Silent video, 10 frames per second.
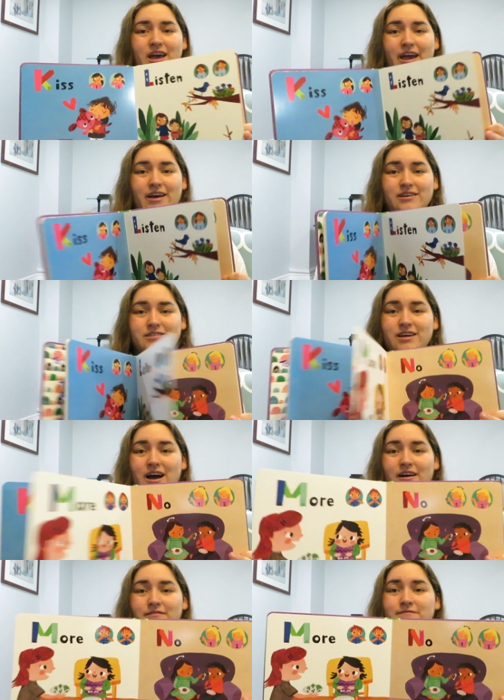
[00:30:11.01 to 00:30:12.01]
and
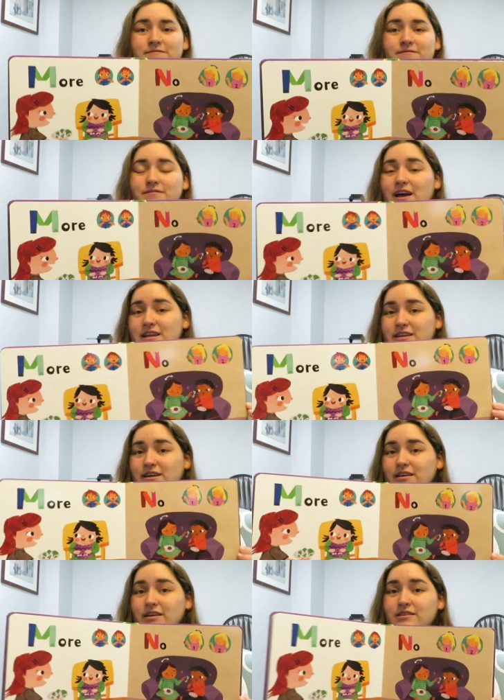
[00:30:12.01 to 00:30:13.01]
have any
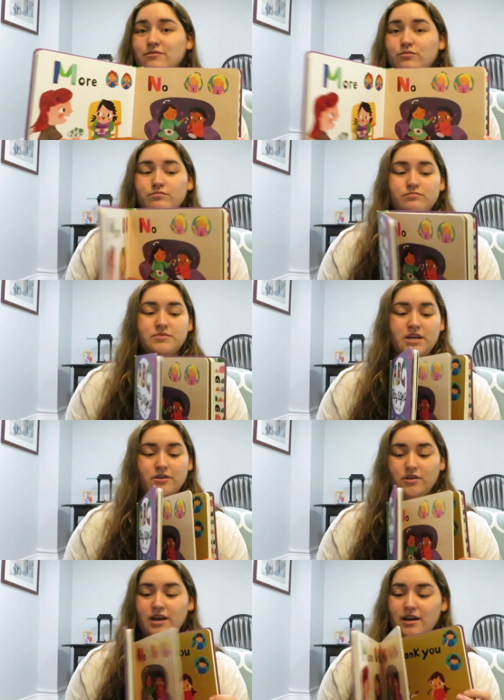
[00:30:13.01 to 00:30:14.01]
kid take
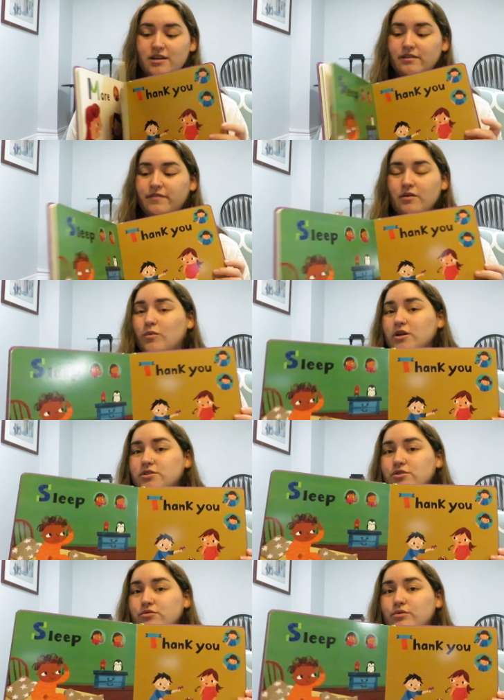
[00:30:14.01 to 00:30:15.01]
a look at it if they want
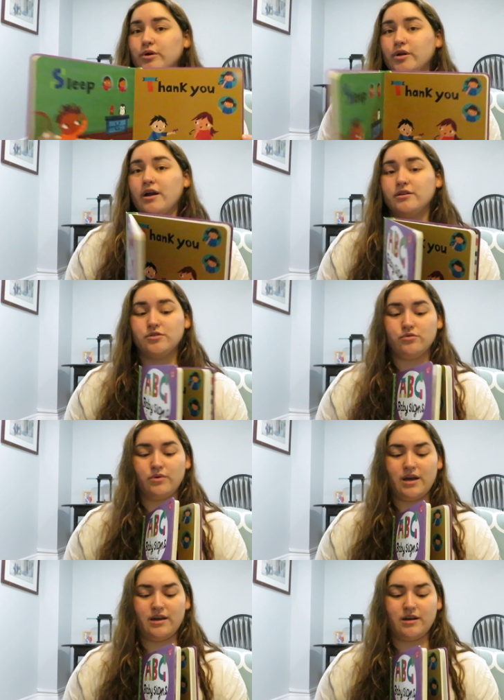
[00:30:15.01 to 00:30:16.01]
to, learn how to do
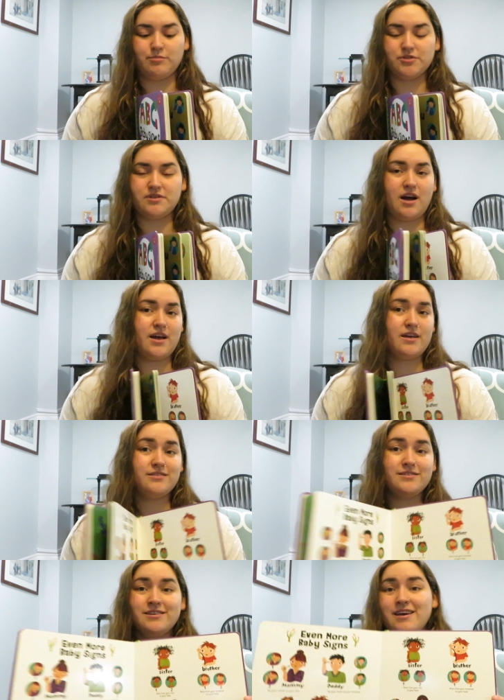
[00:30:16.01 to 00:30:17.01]
a couple
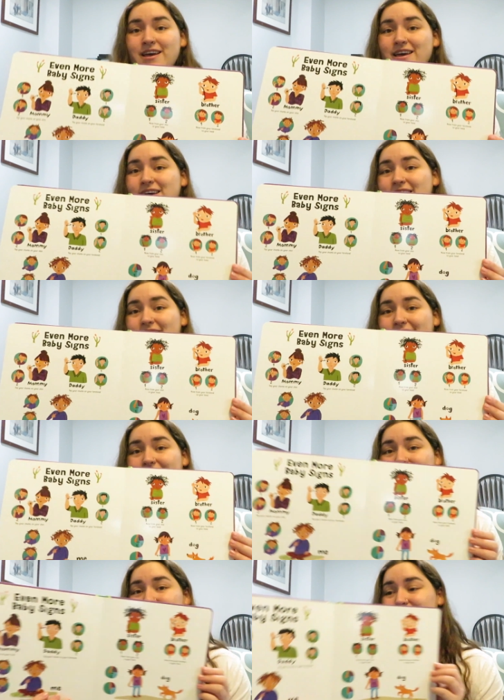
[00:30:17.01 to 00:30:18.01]
signs.
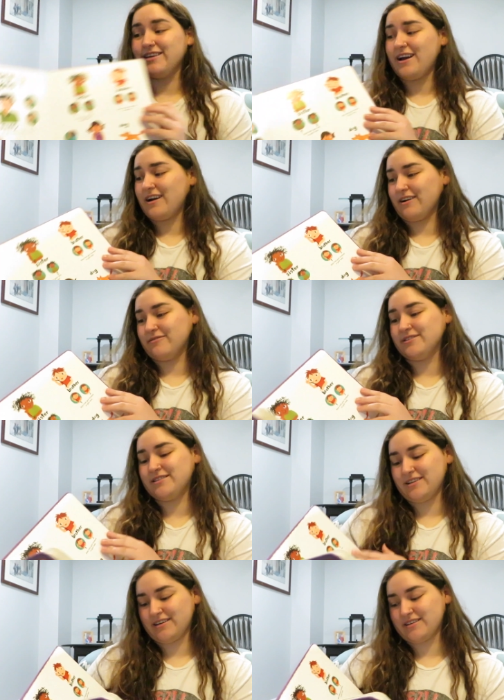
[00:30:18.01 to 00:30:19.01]
And yeah, I
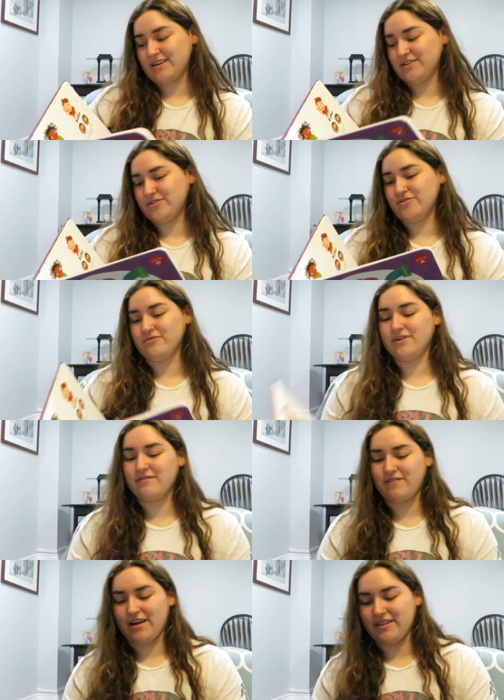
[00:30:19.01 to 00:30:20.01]
was excited to
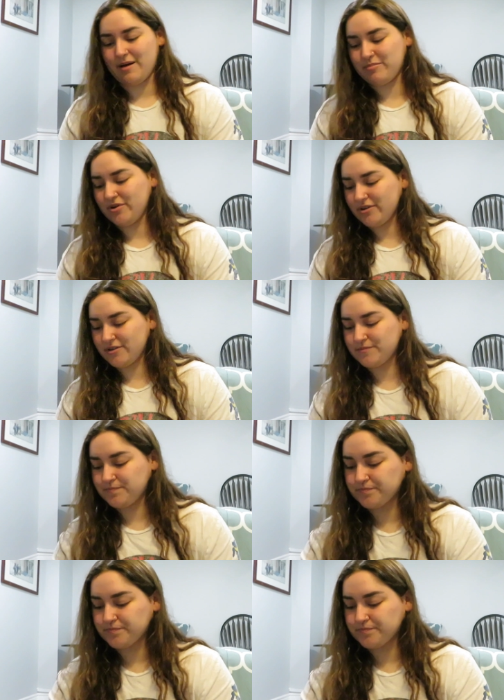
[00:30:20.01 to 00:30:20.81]
find that book.